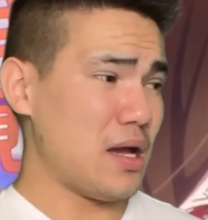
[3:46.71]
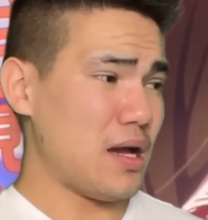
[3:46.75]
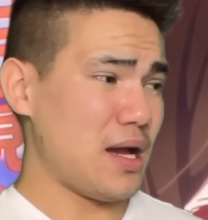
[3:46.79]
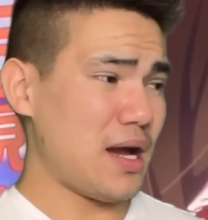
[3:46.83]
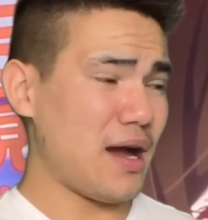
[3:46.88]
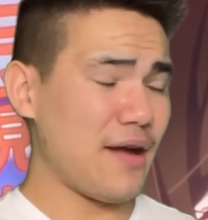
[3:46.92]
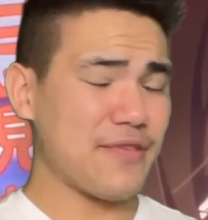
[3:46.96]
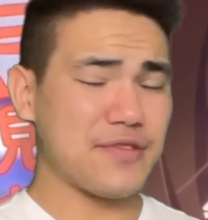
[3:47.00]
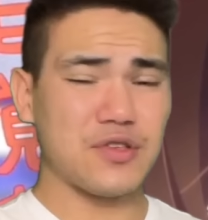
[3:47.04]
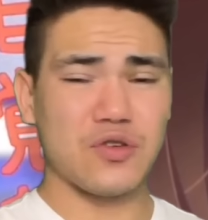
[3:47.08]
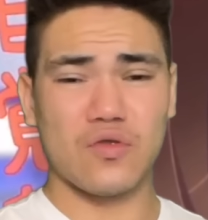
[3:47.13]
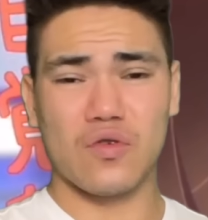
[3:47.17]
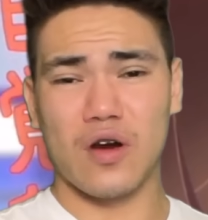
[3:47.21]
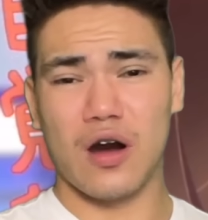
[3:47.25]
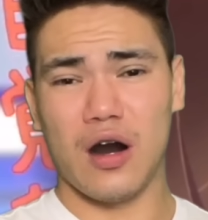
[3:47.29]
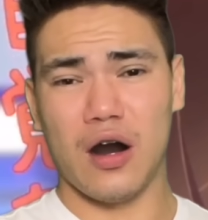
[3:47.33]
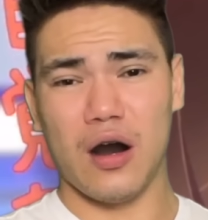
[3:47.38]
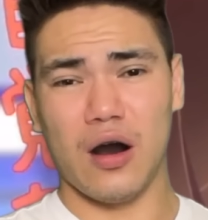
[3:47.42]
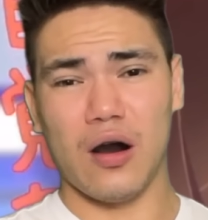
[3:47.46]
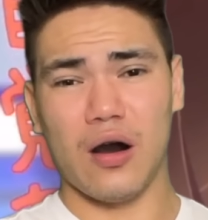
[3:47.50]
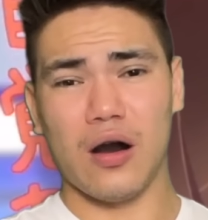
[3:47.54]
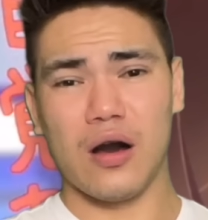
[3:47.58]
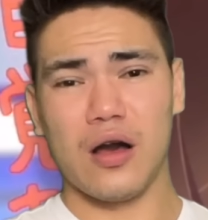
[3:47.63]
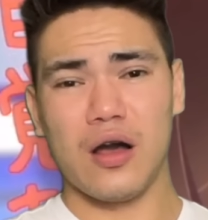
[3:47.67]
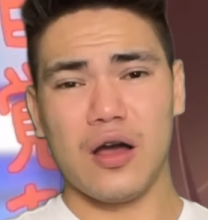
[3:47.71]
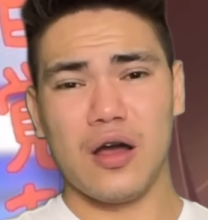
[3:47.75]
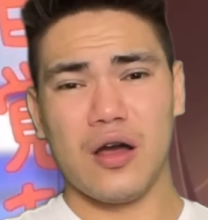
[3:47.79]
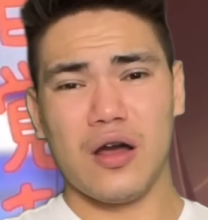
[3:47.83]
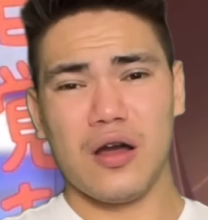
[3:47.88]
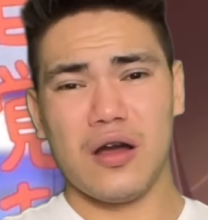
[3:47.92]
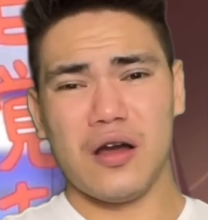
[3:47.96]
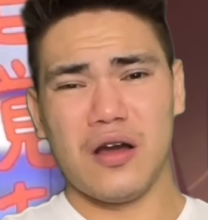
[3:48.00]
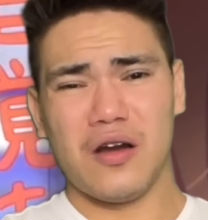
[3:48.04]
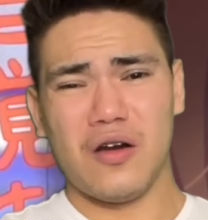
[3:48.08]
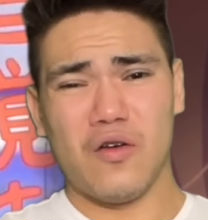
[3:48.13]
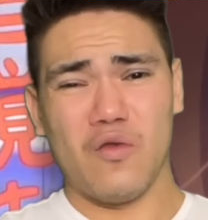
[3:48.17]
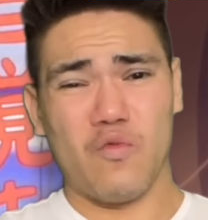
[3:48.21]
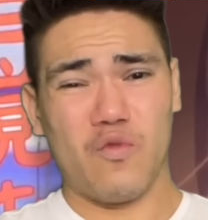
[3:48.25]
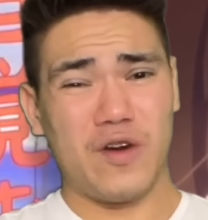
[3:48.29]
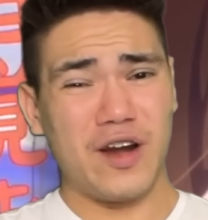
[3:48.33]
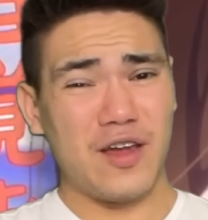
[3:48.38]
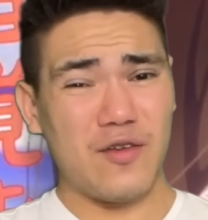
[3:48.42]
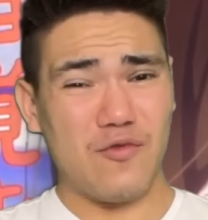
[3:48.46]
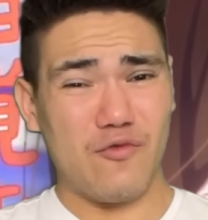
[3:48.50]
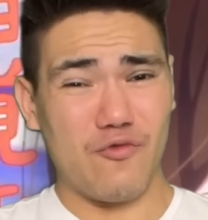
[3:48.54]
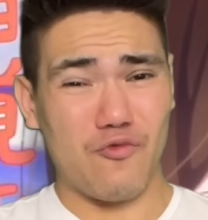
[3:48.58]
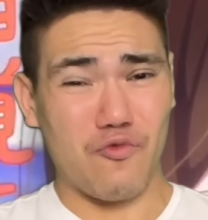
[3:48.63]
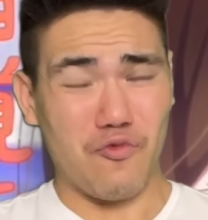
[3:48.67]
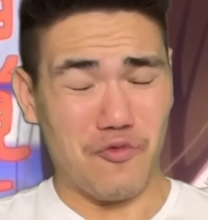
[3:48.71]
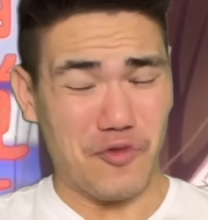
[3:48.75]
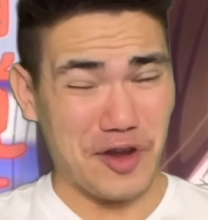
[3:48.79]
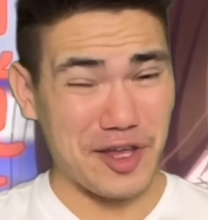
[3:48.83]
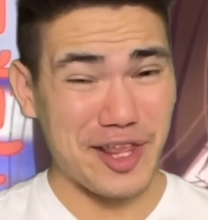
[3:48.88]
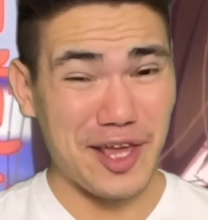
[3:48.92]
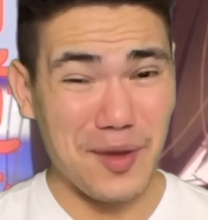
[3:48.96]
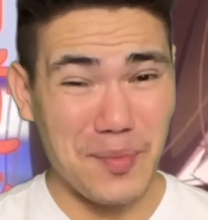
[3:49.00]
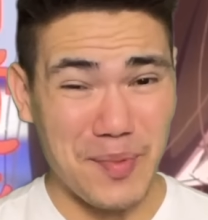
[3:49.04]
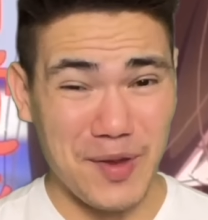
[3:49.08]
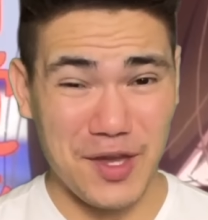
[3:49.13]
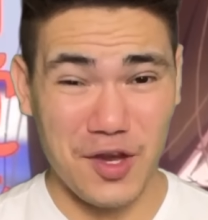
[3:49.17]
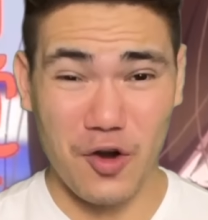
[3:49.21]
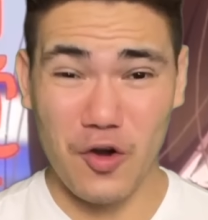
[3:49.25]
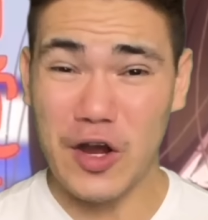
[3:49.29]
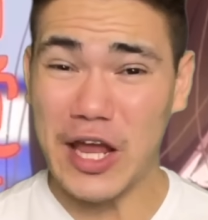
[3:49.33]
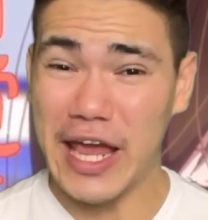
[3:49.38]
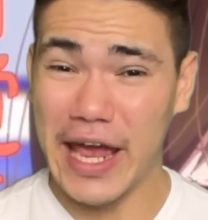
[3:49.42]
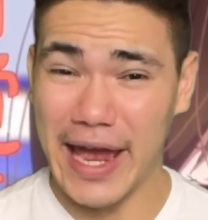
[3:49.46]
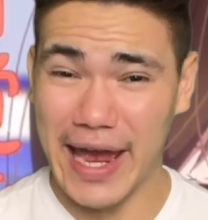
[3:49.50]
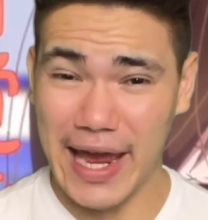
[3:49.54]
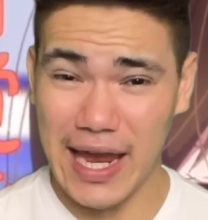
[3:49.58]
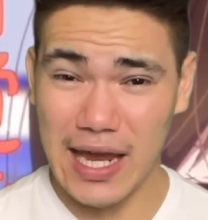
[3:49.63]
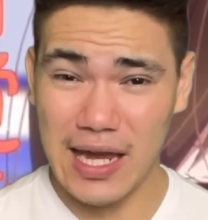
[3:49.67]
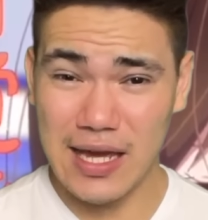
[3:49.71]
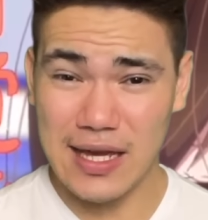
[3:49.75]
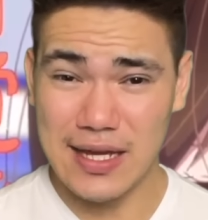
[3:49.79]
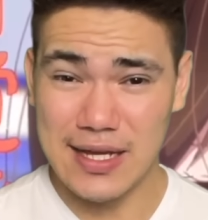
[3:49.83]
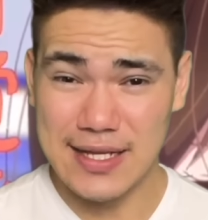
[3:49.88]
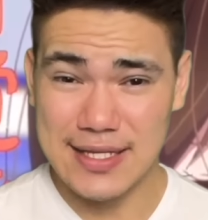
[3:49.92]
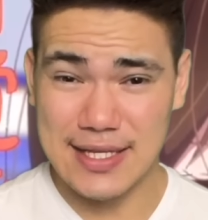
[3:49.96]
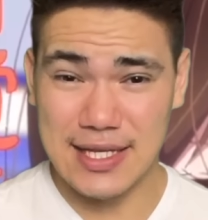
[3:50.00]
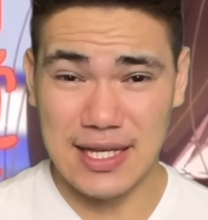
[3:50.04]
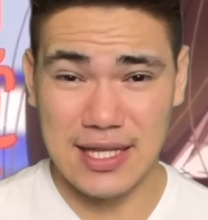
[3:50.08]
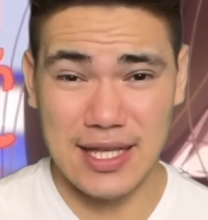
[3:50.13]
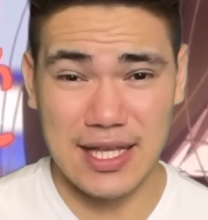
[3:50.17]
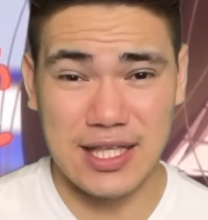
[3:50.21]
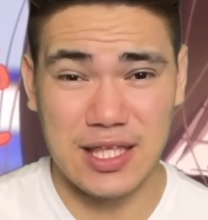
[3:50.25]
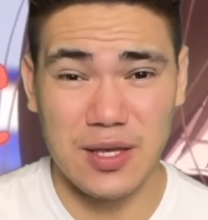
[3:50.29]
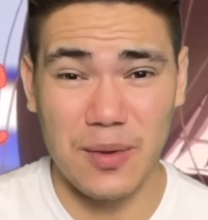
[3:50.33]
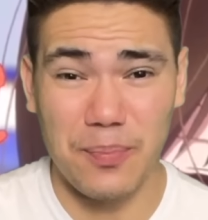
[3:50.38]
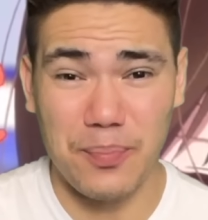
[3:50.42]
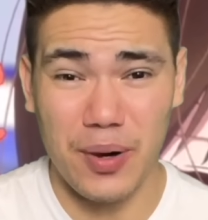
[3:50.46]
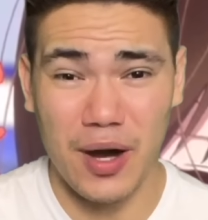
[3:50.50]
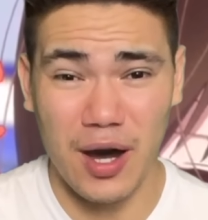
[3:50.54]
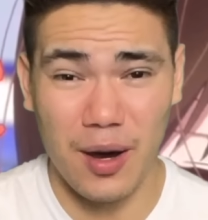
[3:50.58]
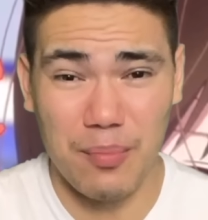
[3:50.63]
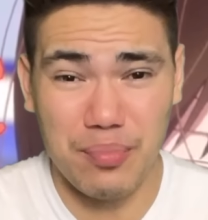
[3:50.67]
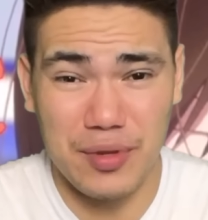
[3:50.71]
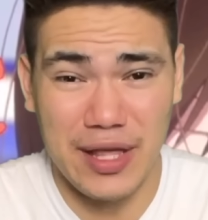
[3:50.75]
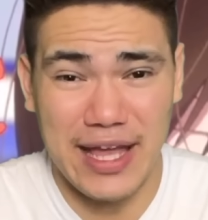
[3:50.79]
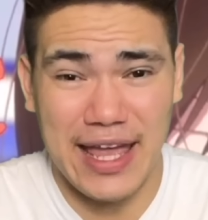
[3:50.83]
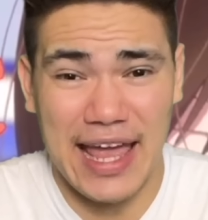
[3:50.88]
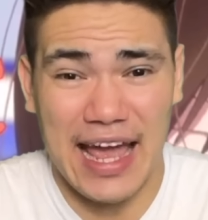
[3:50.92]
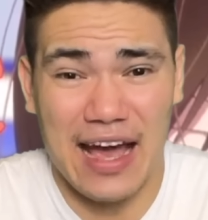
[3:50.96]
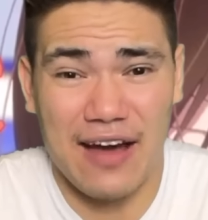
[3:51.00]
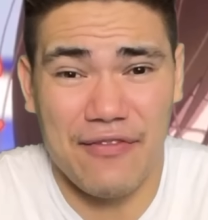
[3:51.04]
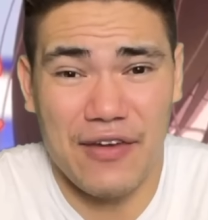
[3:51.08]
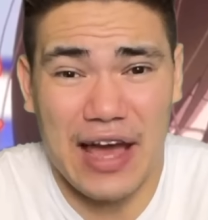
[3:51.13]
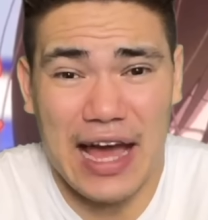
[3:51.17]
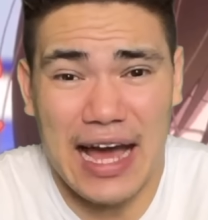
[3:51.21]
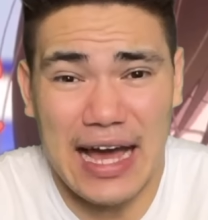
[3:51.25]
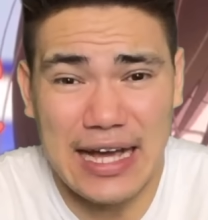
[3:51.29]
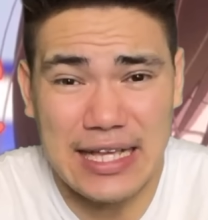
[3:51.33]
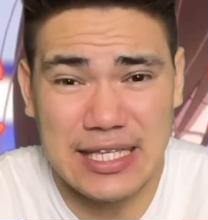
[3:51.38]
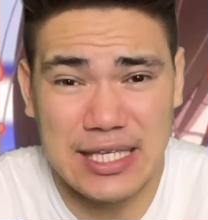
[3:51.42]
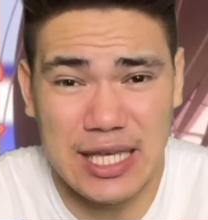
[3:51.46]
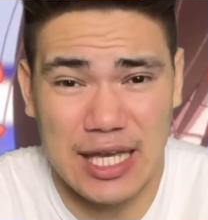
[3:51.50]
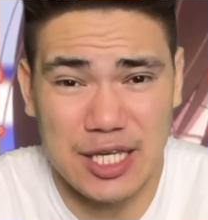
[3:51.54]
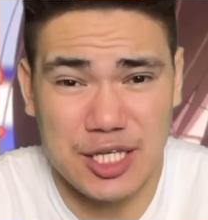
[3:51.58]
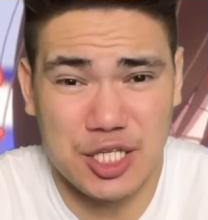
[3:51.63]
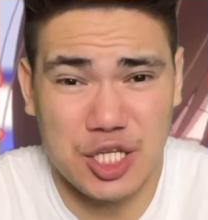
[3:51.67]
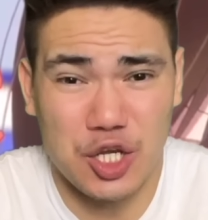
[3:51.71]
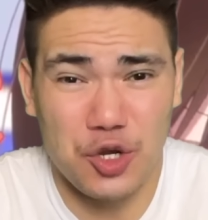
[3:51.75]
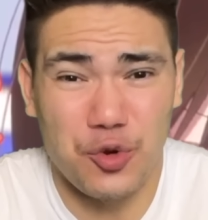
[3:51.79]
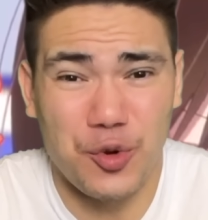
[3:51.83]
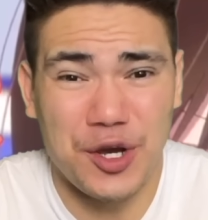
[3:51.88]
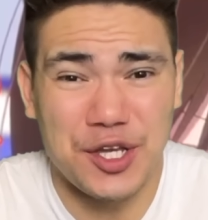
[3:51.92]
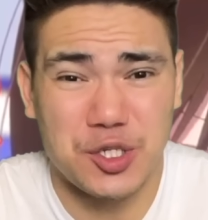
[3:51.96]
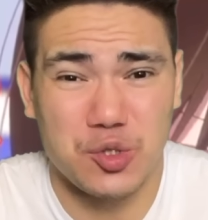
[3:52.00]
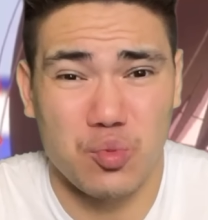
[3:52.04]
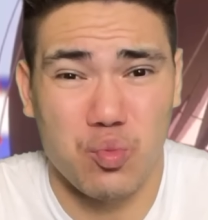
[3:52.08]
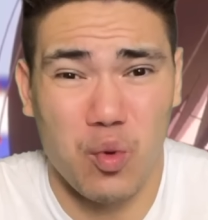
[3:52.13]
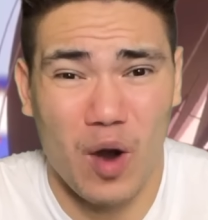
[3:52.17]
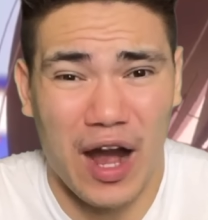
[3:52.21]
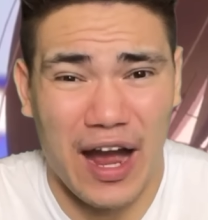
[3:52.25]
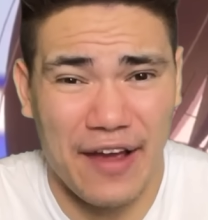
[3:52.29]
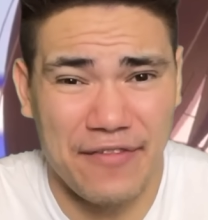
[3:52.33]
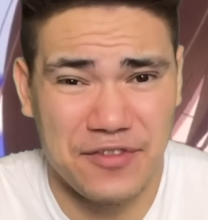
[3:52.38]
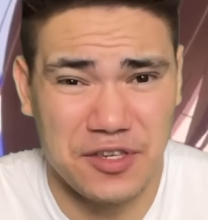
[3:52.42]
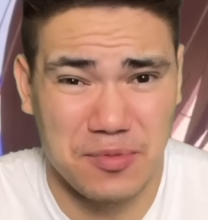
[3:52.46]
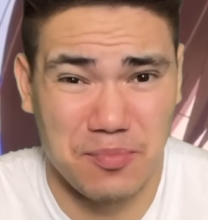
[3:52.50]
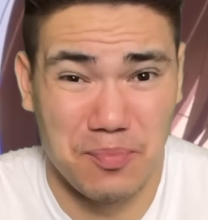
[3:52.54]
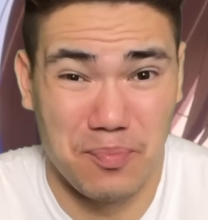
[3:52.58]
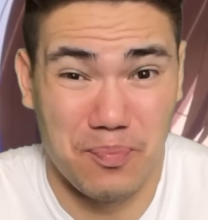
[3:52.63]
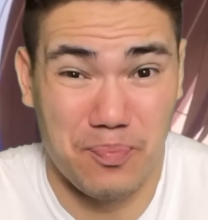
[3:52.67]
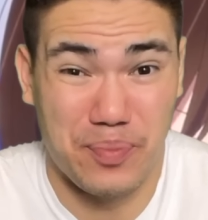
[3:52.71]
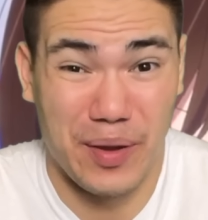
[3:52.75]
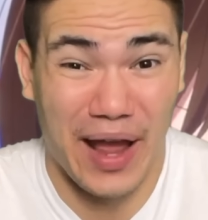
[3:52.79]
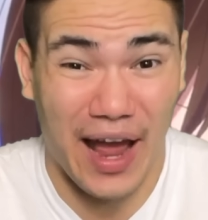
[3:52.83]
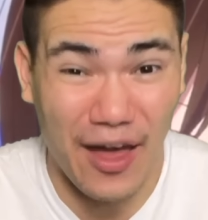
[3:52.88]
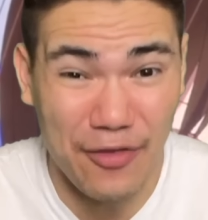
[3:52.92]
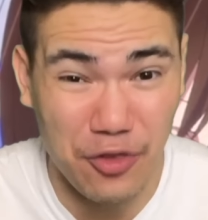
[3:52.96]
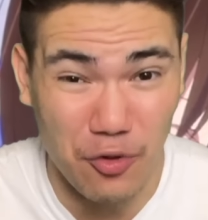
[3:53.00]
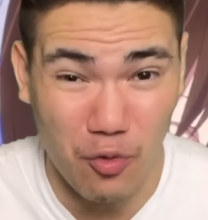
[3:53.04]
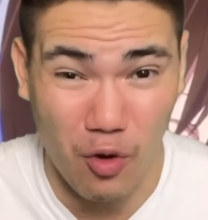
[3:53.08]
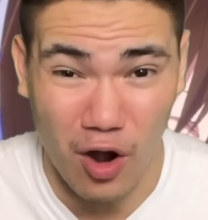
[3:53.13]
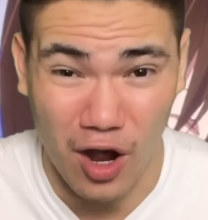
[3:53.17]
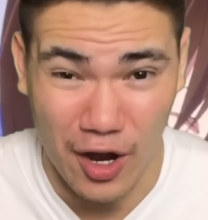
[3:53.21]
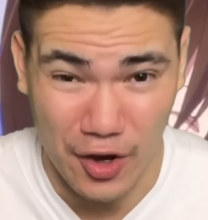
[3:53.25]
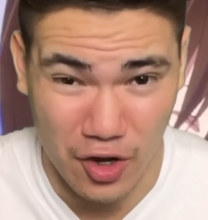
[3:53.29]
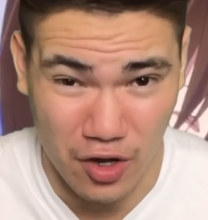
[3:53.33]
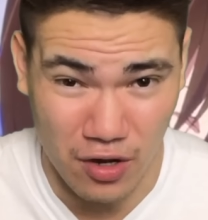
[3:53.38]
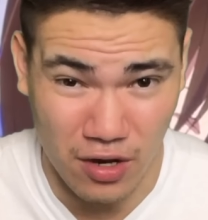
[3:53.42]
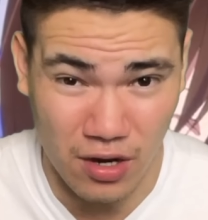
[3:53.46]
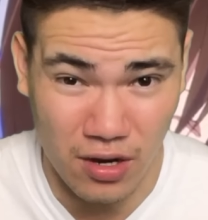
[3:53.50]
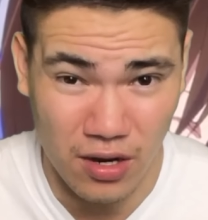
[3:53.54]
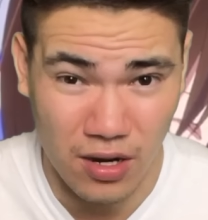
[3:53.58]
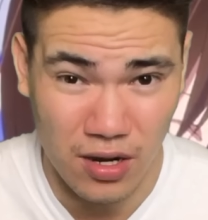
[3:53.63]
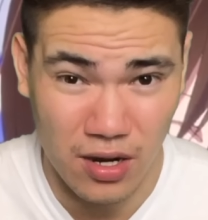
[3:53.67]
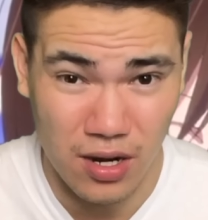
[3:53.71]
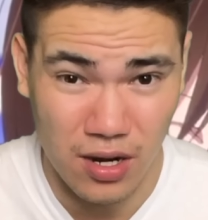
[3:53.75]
After all, would it really be okay to let the public have access to his wife's bathwater?